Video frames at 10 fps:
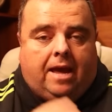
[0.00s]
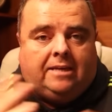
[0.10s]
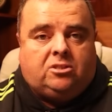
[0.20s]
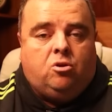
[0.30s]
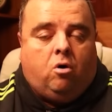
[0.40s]

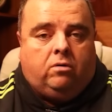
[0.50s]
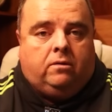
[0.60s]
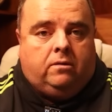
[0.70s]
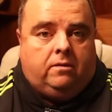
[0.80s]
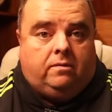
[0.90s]
is not
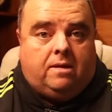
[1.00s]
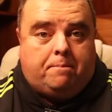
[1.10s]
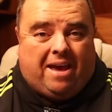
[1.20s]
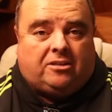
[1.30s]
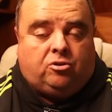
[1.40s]
the
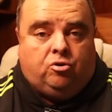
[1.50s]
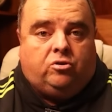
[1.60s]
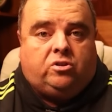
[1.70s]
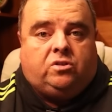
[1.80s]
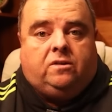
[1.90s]
best
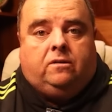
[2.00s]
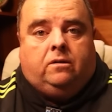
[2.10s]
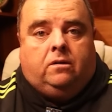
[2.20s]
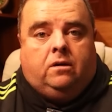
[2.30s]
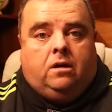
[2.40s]
use
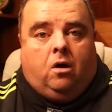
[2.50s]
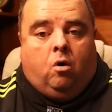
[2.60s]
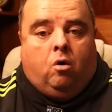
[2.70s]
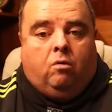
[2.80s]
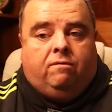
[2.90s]

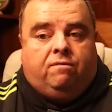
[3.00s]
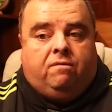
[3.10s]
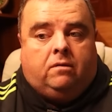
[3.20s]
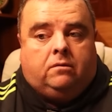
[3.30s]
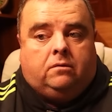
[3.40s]

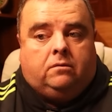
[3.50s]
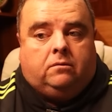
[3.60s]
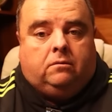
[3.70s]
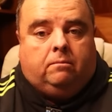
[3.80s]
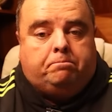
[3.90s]
of
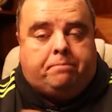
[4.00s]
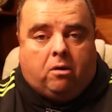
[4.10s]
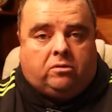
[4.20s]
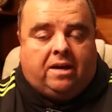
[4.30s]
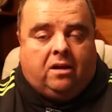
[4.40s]

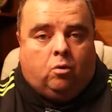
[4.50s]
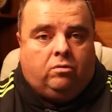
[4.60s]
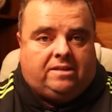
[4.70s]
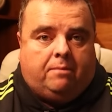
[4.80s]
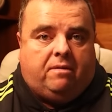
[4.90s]
building a
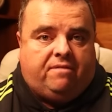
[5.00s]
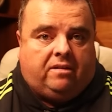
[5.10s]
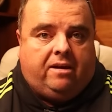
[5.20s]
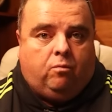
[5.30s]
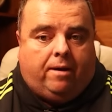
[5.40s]
long-term
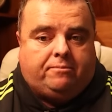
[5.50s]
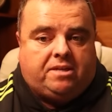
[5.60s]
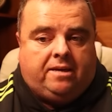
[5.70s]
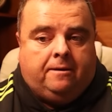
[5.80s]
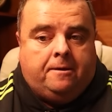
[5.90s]
affiliate
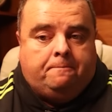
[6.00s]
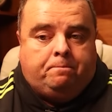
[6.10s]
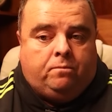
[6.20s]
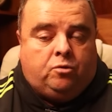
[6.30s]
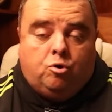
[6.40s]
website.
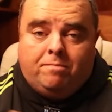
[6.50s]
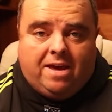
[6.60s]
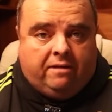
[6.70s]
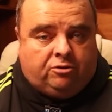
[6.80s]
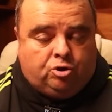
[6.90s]
You
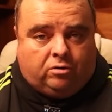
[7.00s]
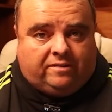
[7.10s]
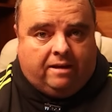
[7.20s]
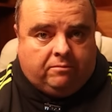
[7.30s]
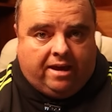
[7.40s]
may have
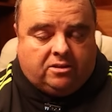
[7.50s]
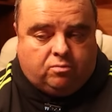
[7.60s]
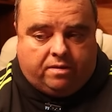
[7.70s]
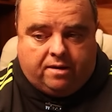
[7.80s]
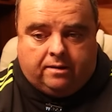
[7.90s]
short-term gains
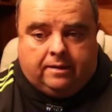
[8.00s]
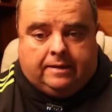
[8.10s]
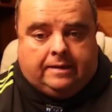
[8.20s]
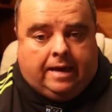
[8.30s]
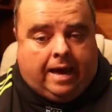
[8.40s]
with it,
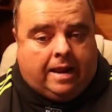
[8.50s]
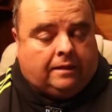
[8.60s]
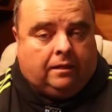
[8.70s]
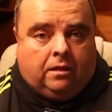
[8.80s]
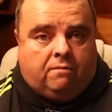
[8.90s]
and
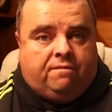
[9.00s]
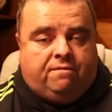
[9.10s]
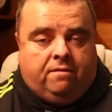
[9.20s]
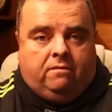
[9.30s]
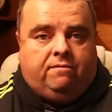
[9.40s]
I'd
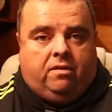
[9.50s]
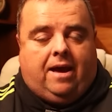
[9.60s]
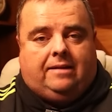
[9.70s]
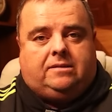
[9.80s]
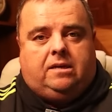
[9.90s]
love for
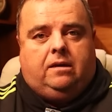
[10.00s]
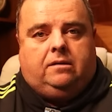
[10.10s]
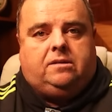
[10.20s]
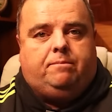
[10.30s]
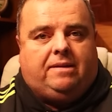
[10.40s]
that
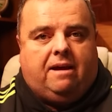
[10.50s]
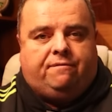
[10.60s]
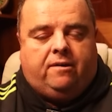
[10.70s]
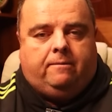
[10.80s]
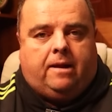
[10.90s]
to be
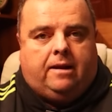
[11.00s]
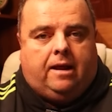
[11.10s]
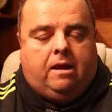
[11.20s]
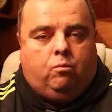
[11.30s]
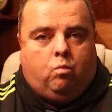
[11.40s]
different, and
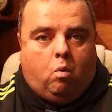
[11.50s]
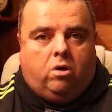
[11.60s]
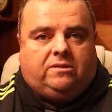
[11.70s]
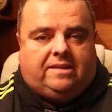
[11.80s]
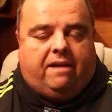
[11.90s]
it
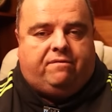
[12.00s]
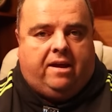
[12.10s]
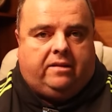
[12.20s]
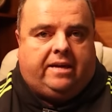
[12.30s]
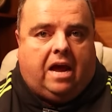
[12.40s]
was
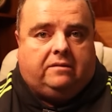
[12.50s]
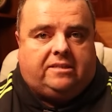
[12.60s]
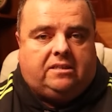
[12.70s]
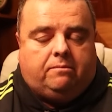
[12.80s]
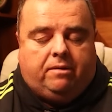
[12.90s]
definitely
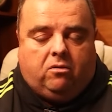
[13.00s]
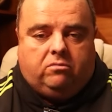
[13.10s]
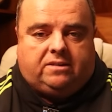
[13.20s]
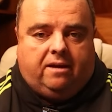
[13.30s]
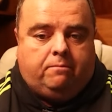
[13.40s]
guaranteed to be
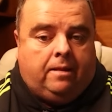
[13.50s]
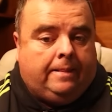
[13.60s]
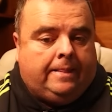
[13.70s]
long-term.